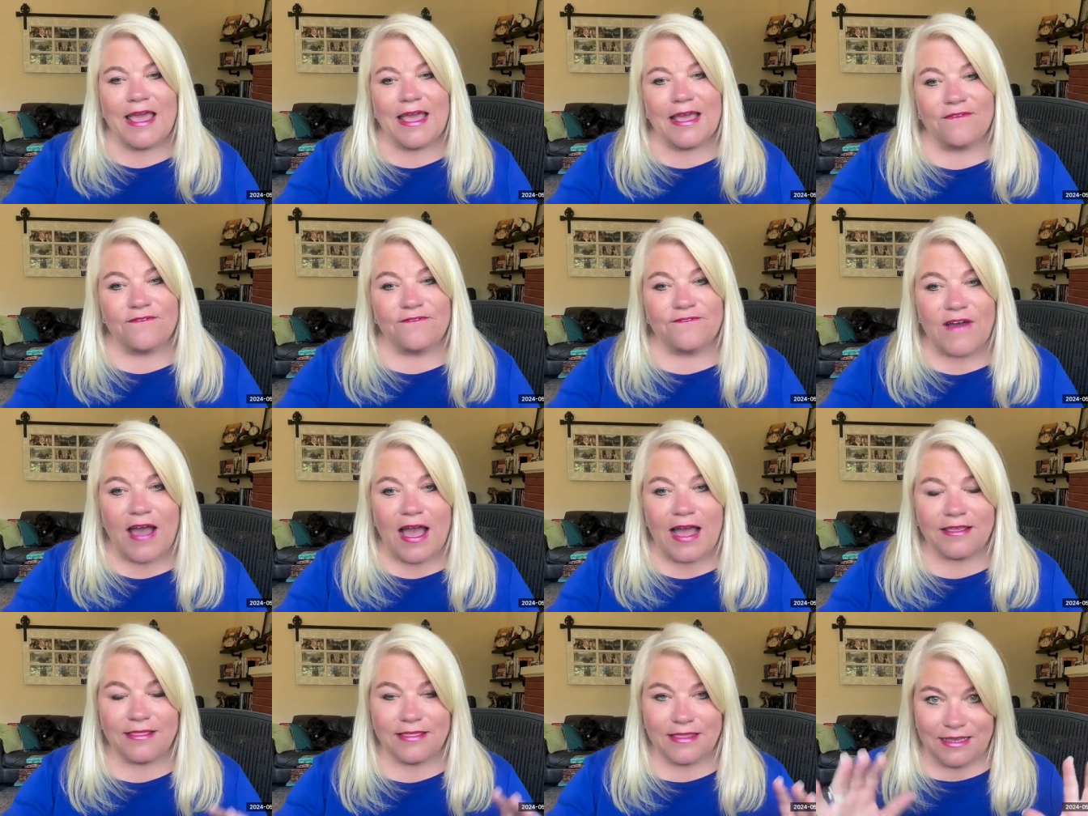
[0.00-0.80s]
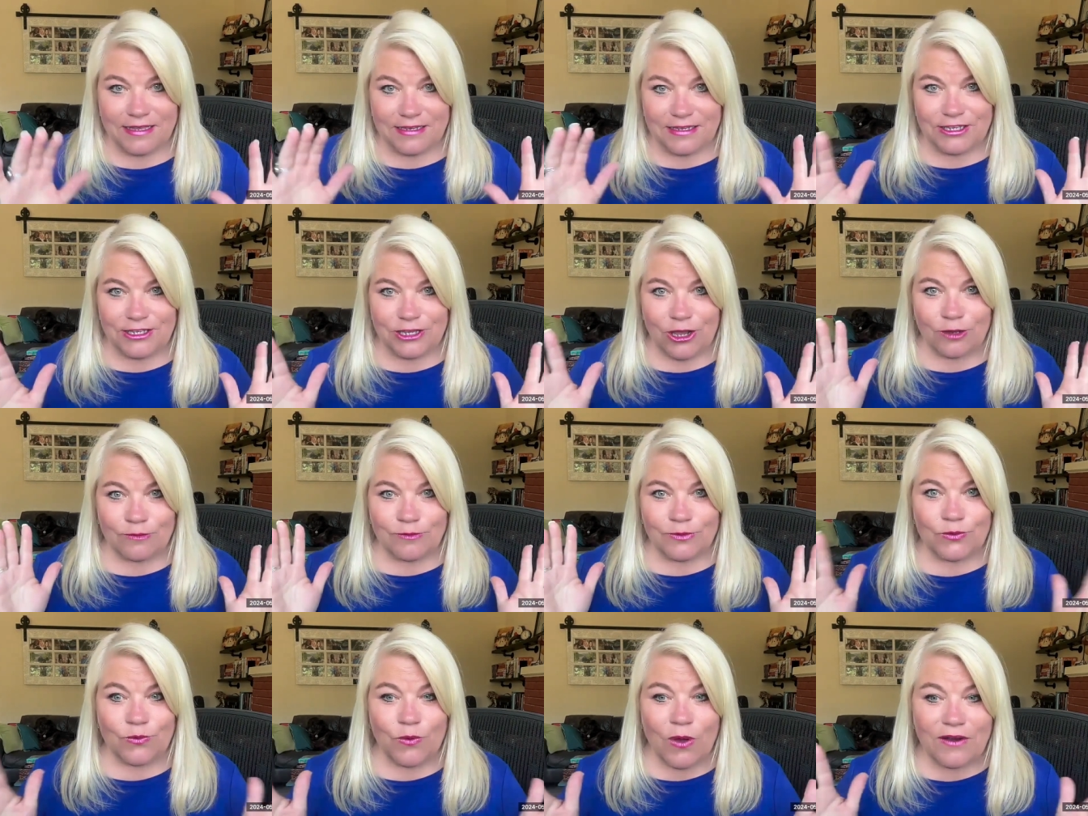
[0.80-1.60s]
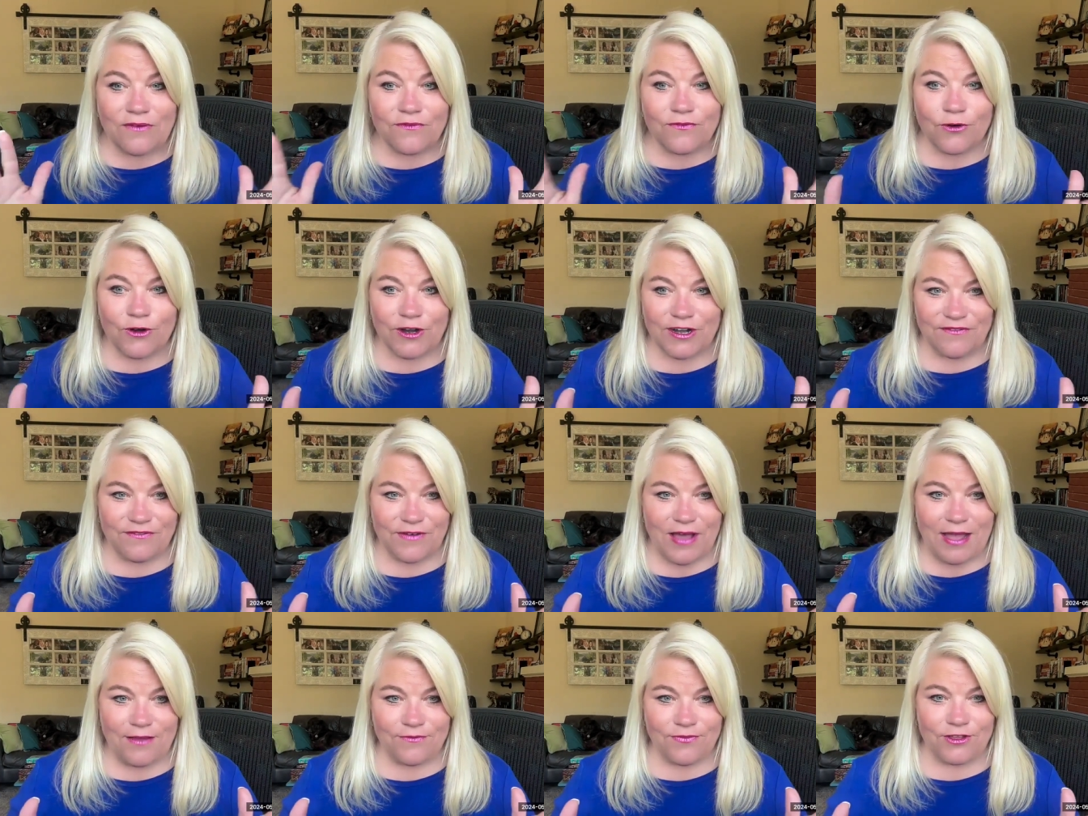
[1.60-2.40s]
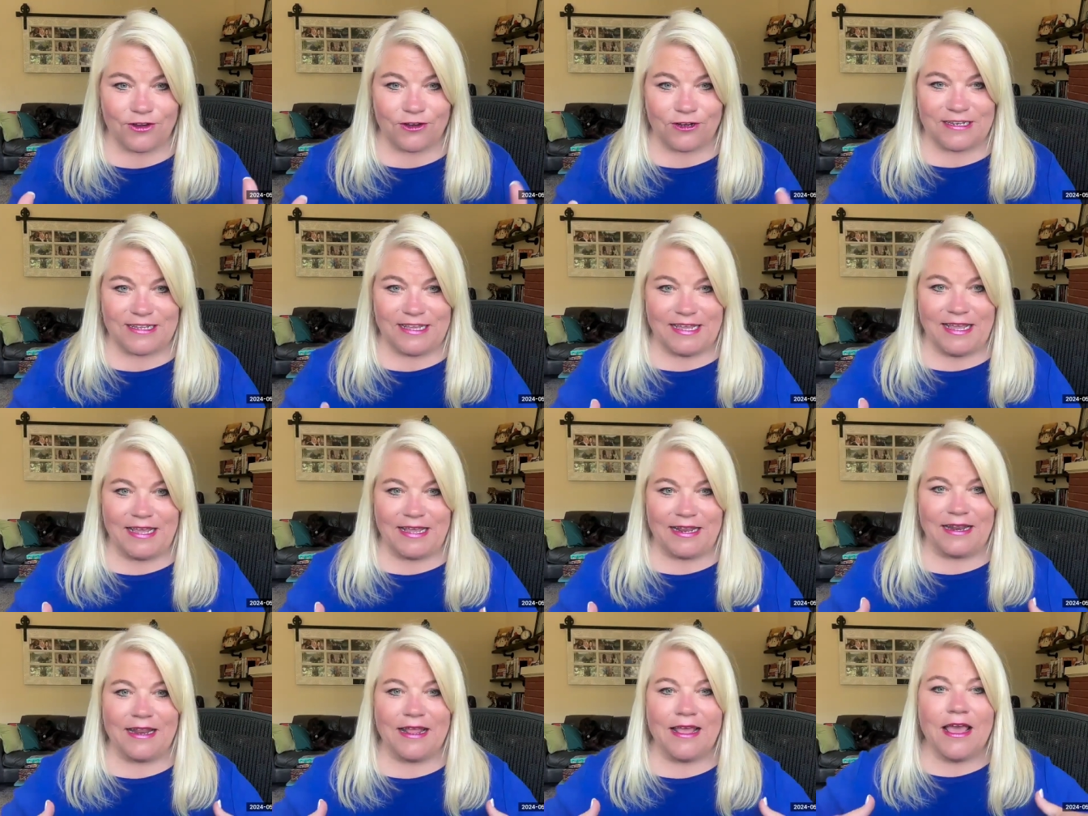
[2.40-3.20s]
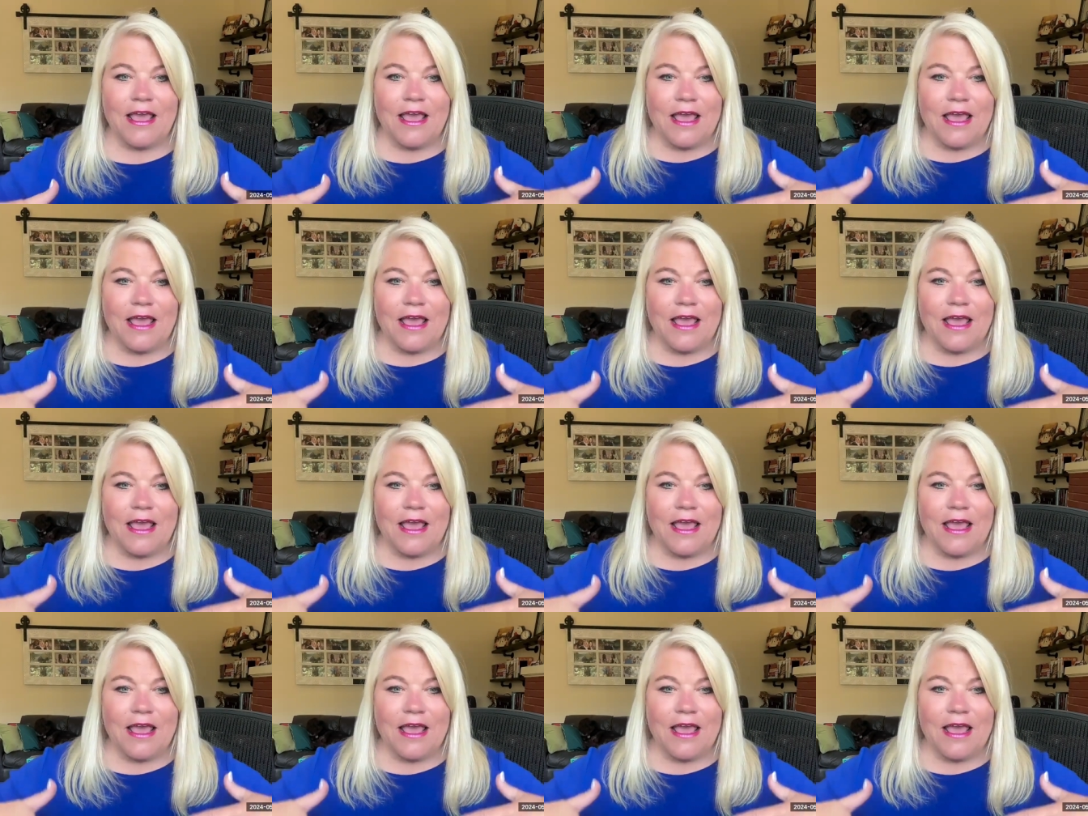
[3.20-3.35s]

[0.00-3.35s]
And finally, in Psalms 145:13,